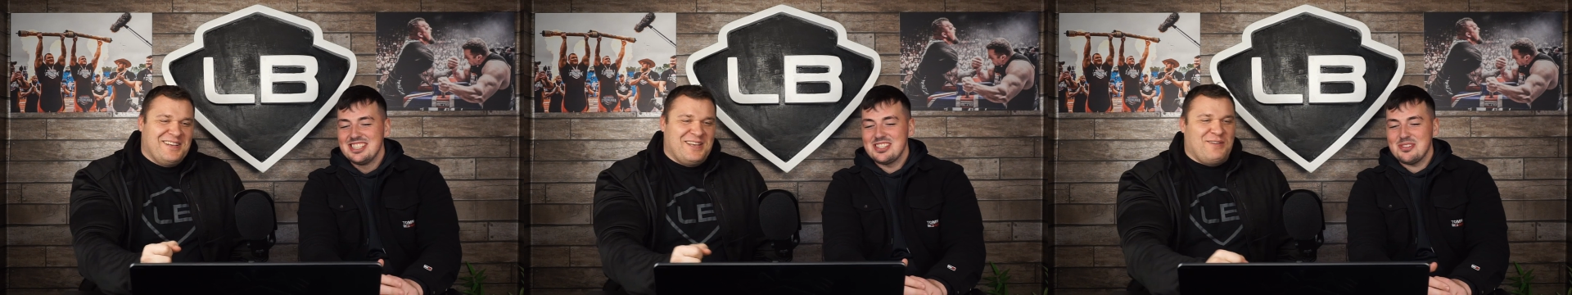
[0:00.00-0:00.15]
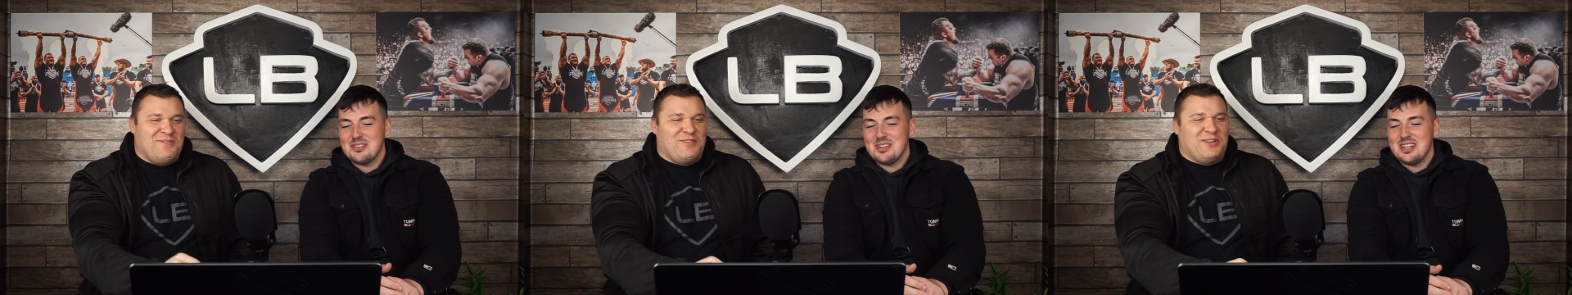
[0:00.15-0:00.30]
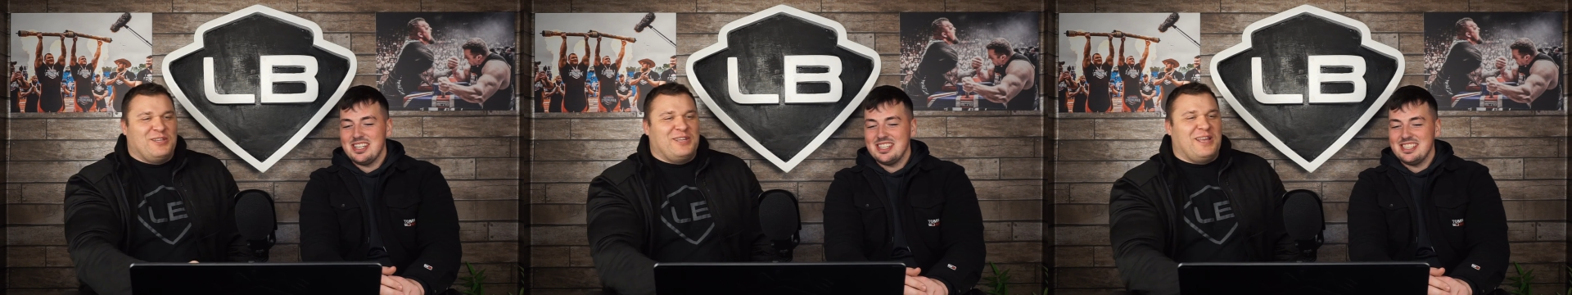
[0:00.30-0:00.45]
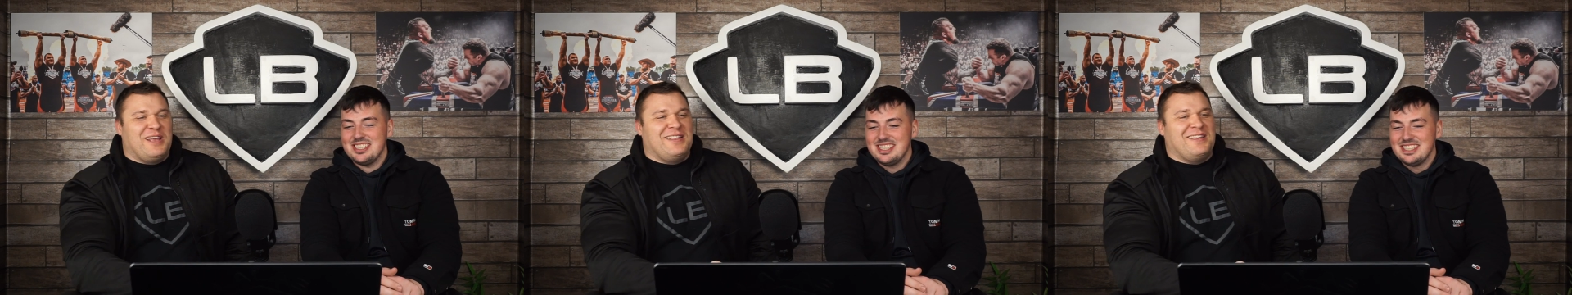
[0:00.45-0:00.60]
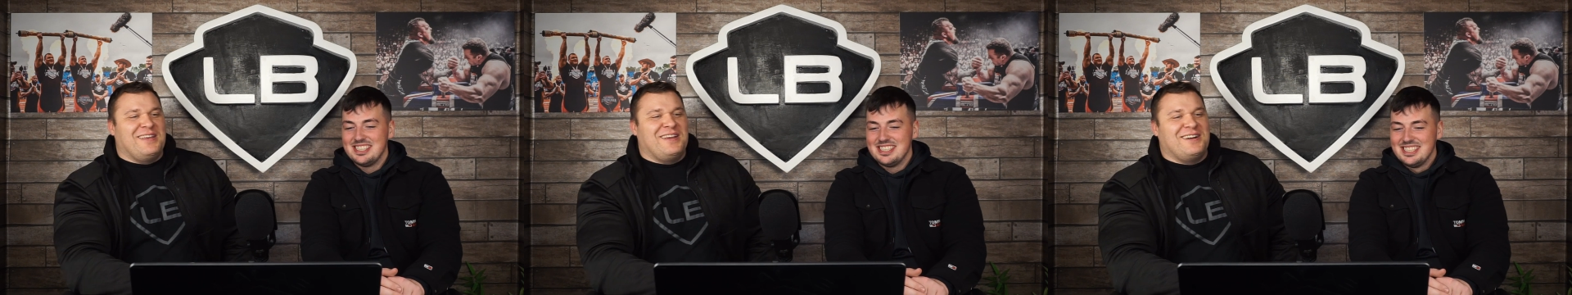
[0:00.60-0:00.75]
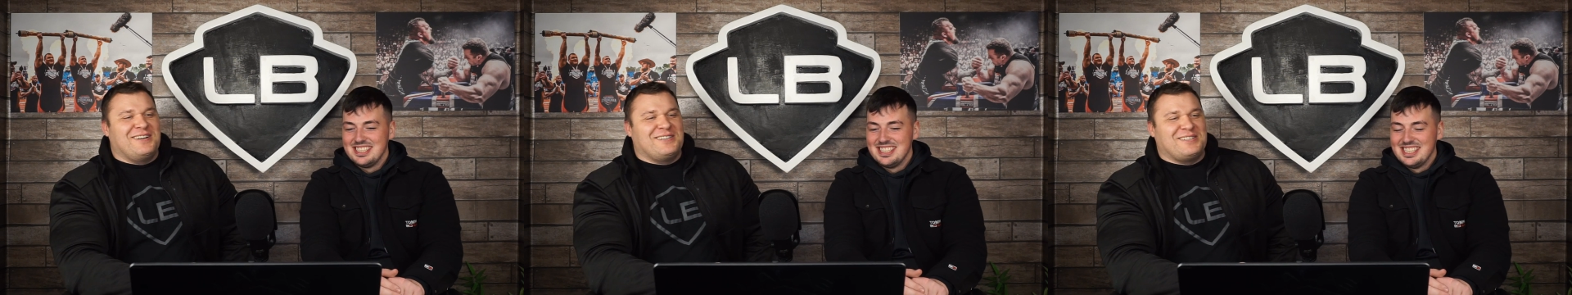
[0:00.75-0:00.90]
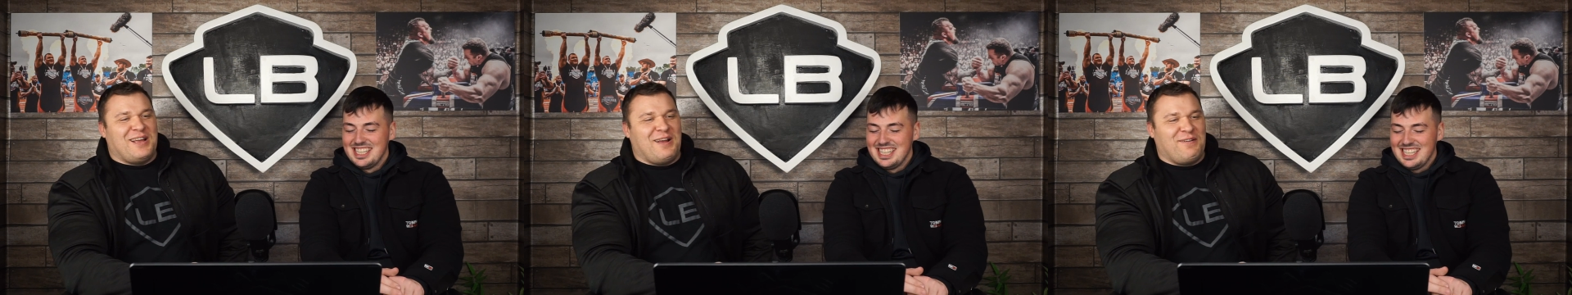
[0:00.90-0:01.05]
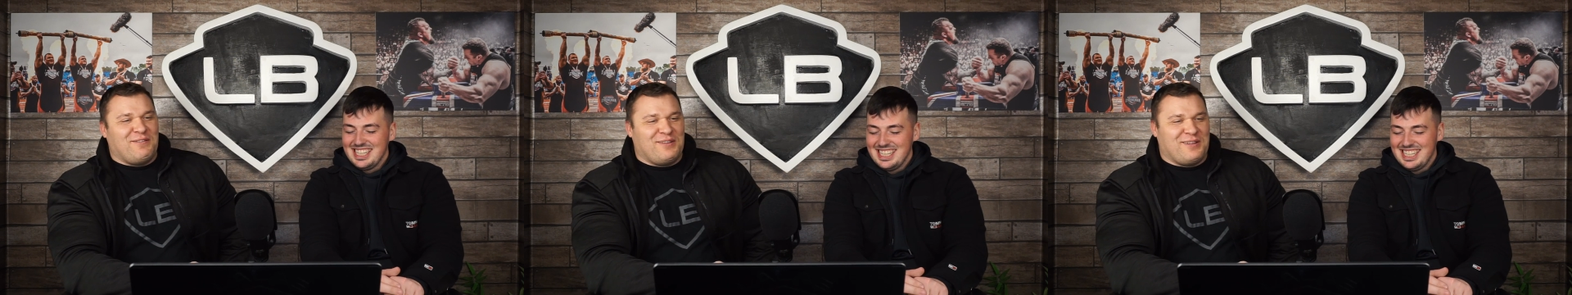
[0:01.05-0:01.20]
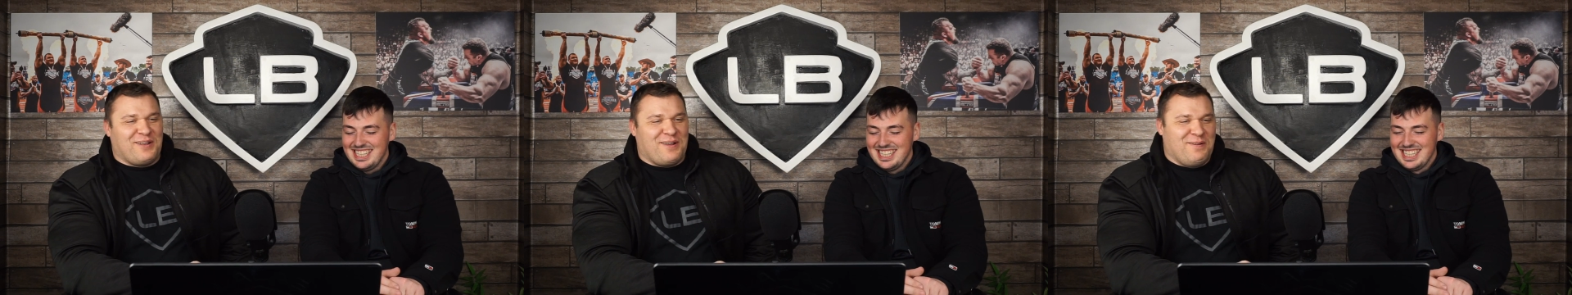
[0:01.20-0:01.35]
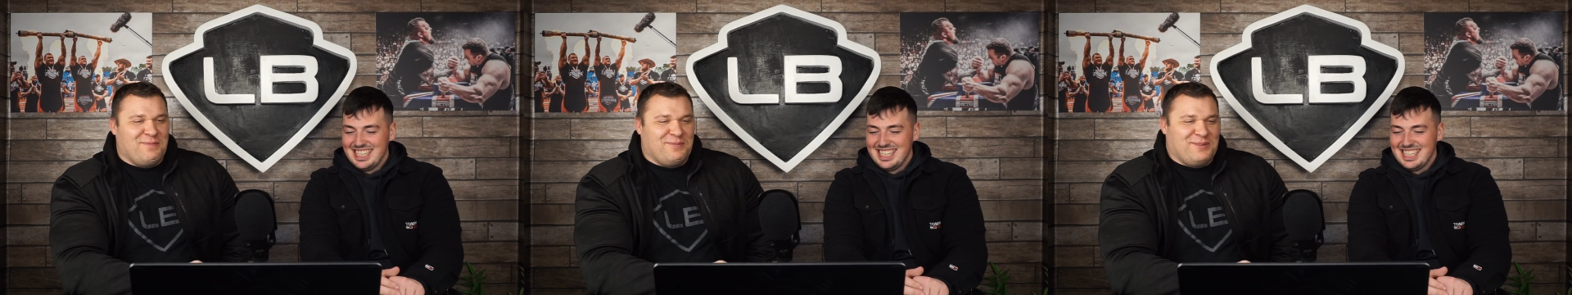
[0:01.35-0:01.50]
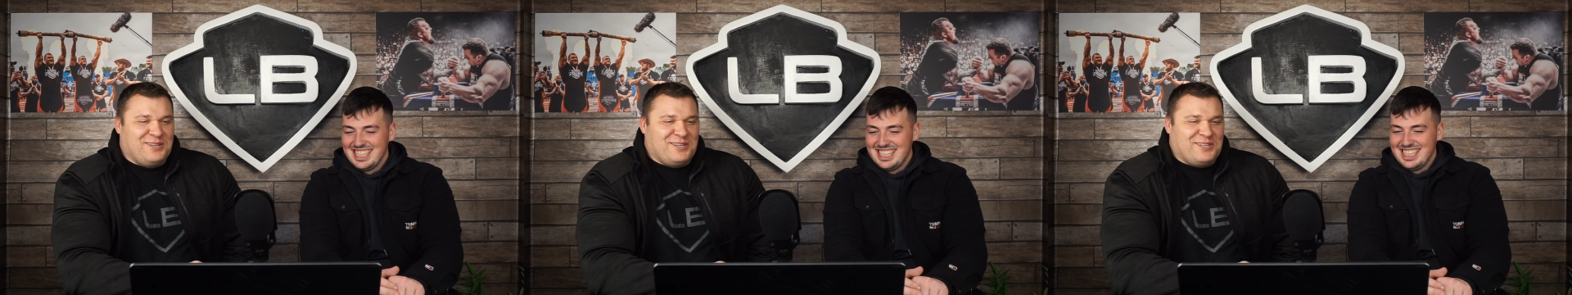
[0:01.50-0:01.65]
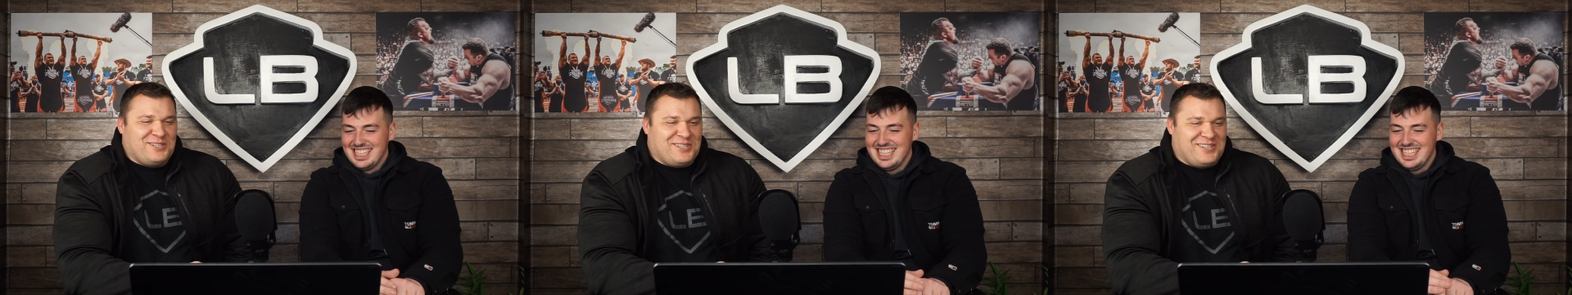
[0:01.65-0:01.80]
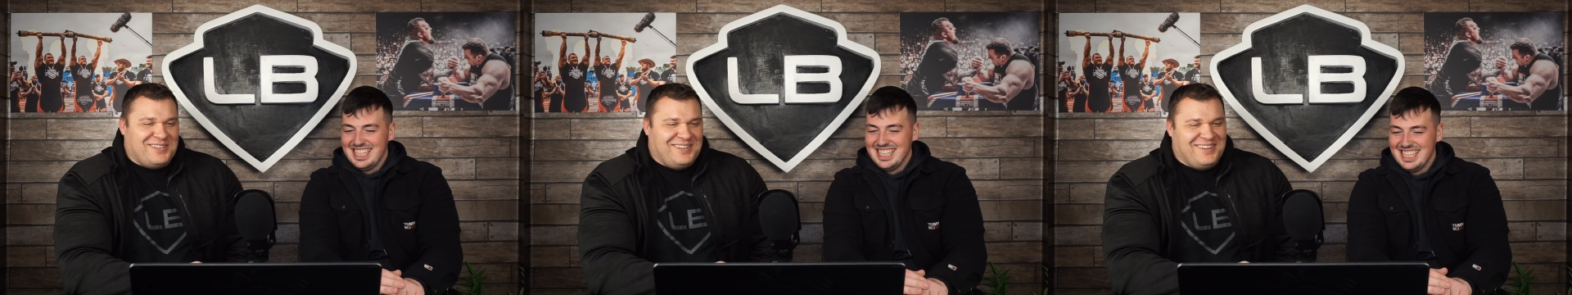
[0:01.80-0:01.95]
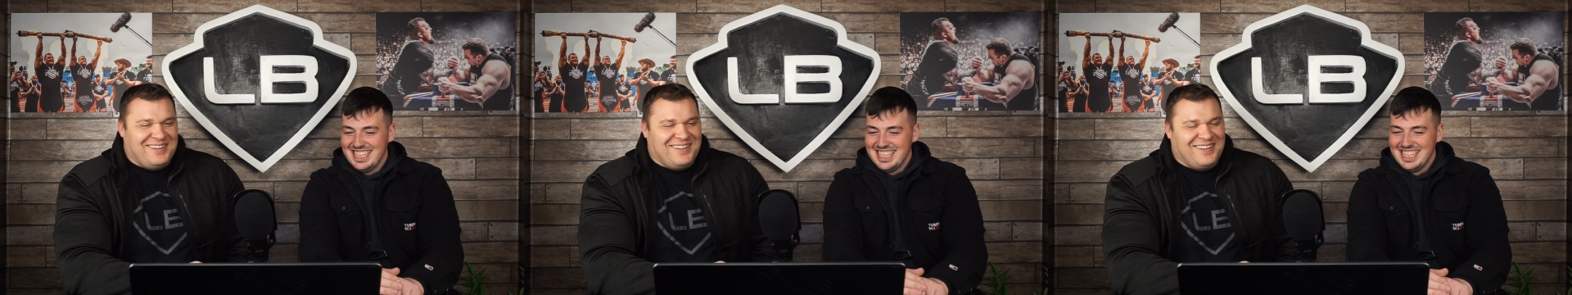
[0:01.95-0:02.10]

Speaker 1: so uh, ten years after the competition.